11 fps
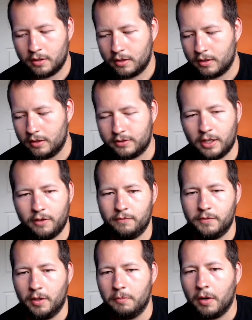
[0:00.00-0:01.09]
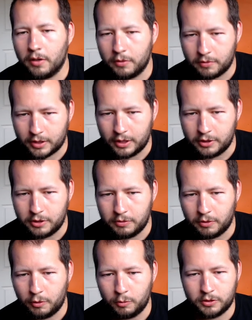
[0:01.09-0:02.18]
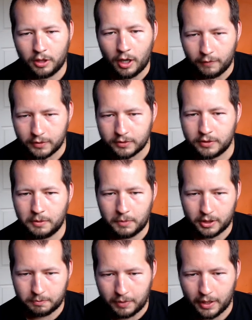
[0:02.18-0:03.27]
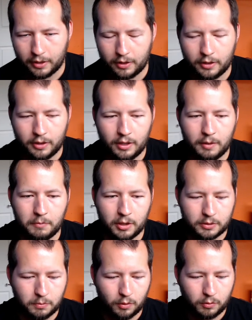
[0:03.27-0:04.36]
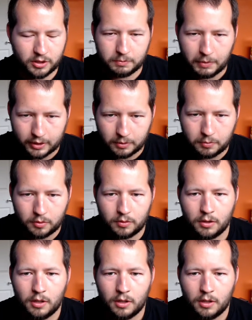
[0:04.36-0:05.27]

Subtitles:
instead of, Martin Luther King Jr., who is obviously the much better, much more respectable